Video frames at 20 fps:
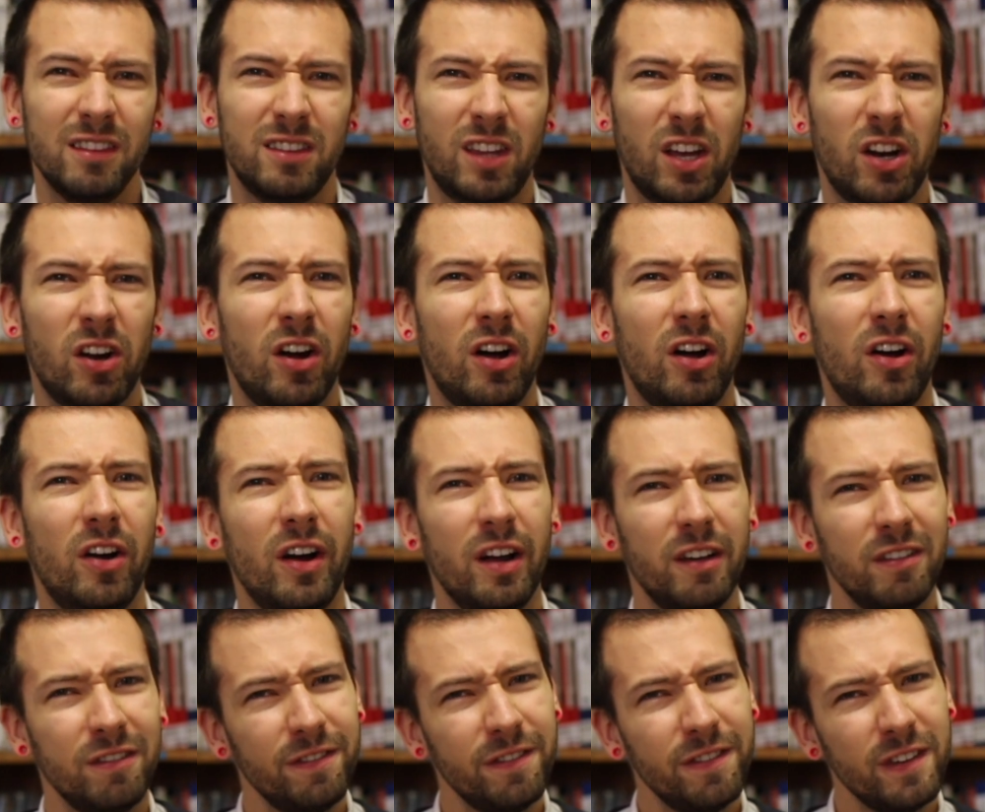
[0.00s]
There are
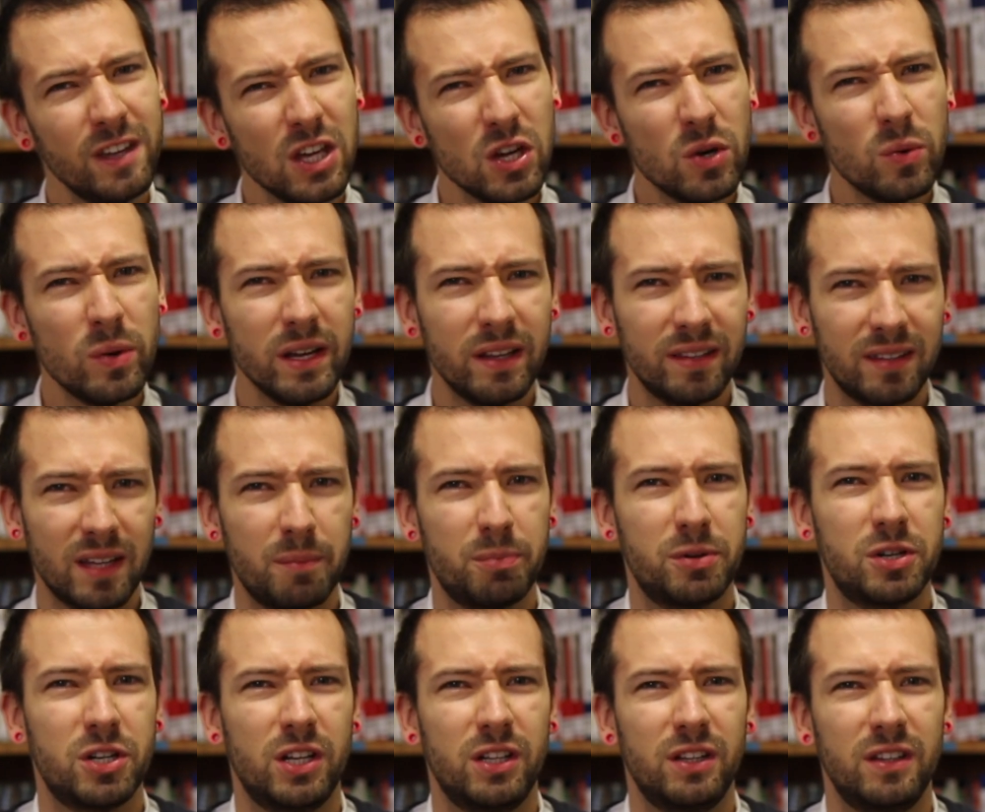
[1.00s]
a few
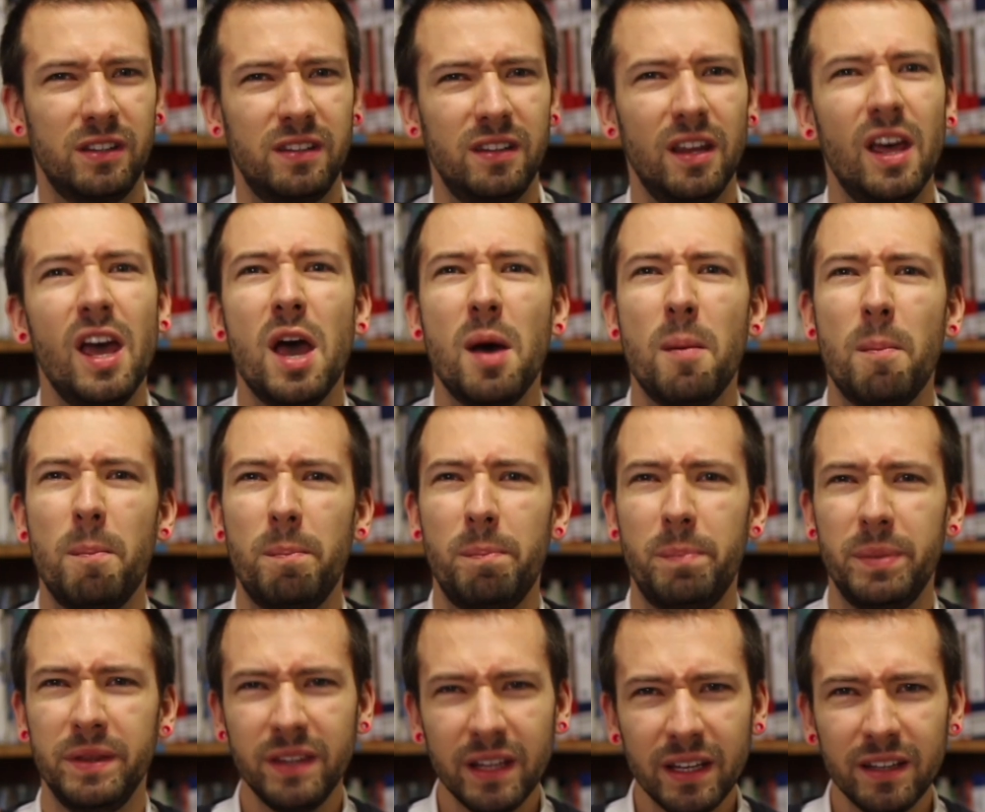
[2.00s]
exceptions,
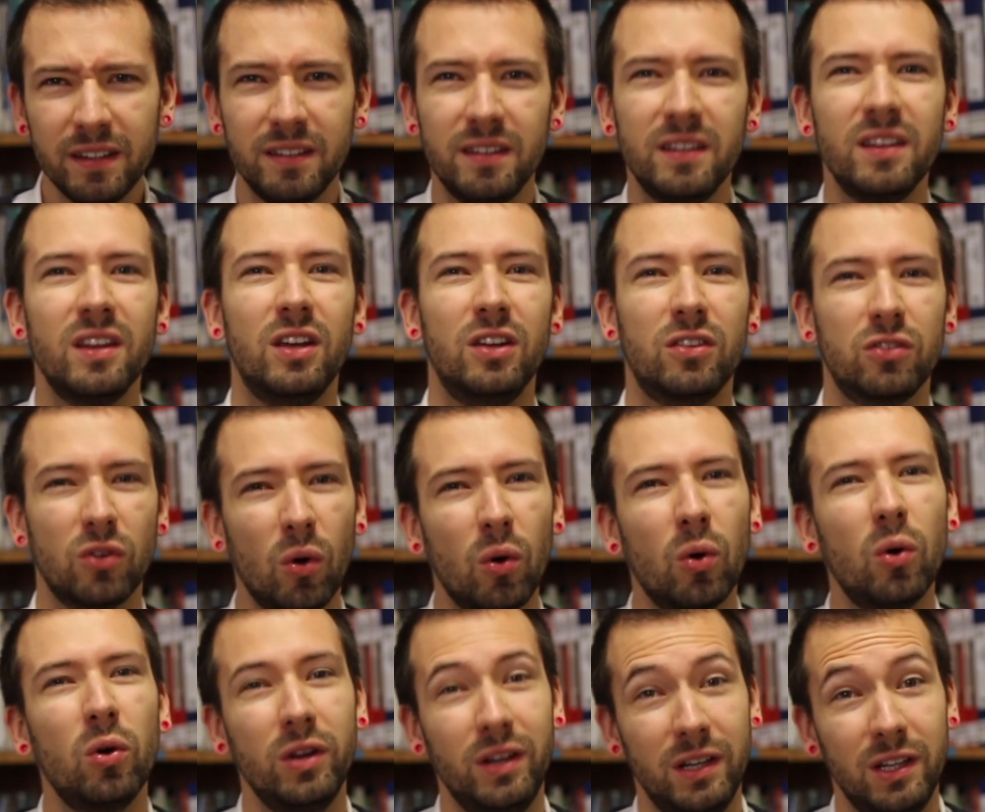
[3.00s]
but this is
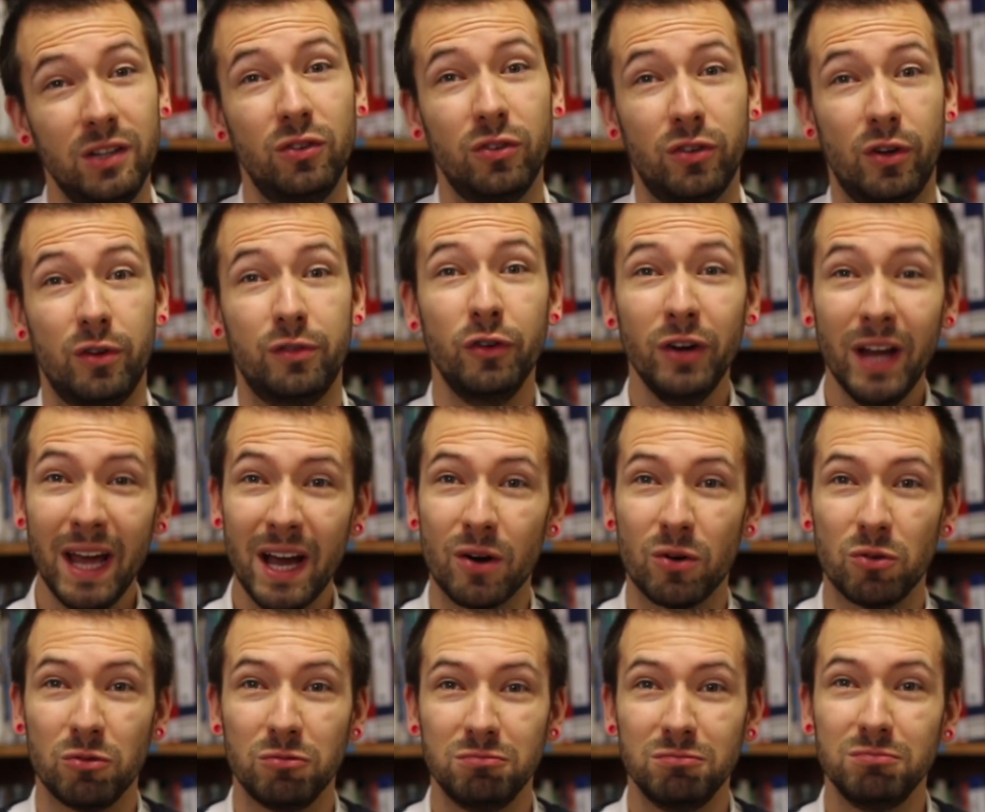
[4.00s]
all you need to know for
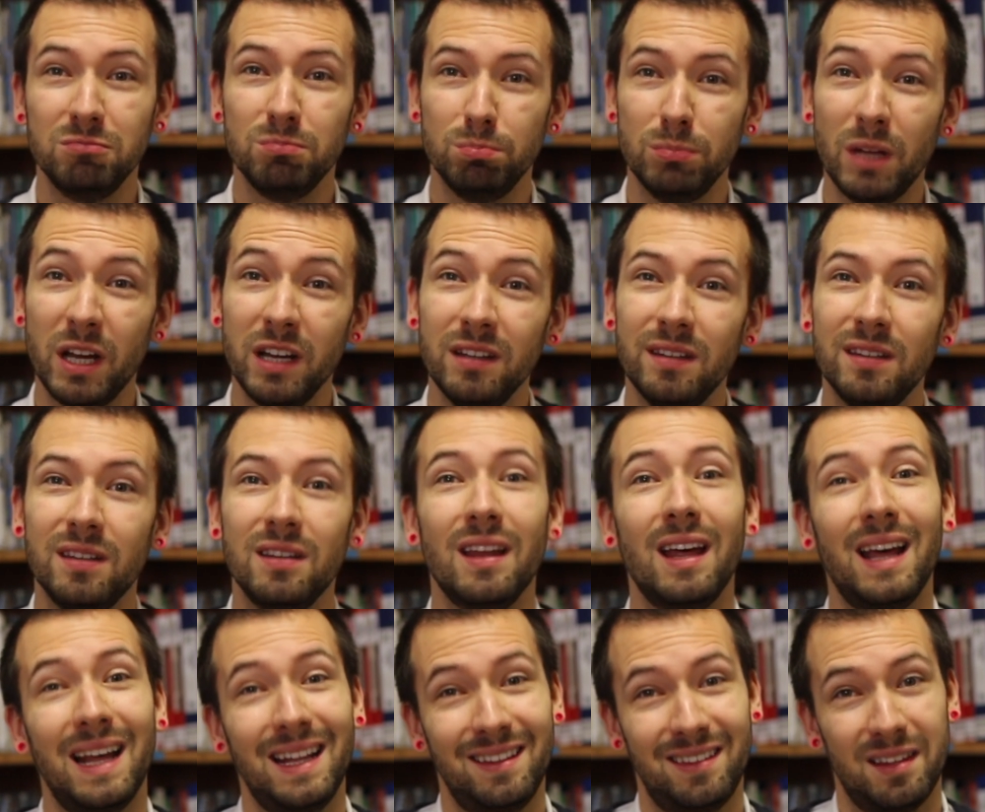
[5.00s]
now. Nice
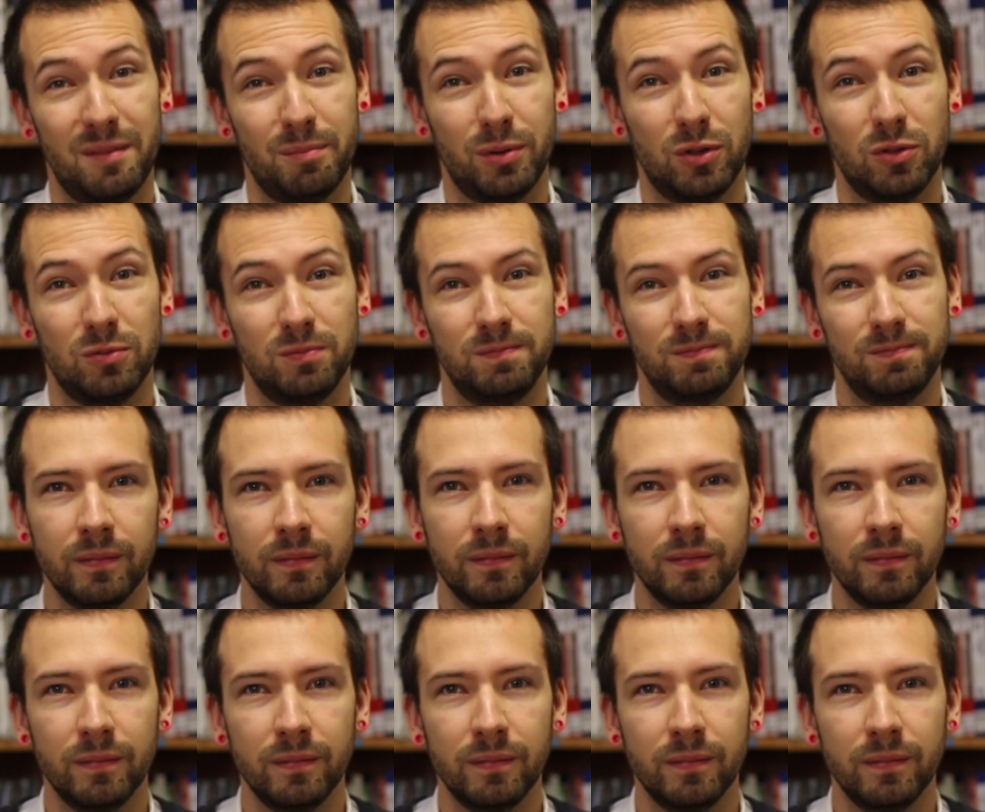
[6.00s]
and simple.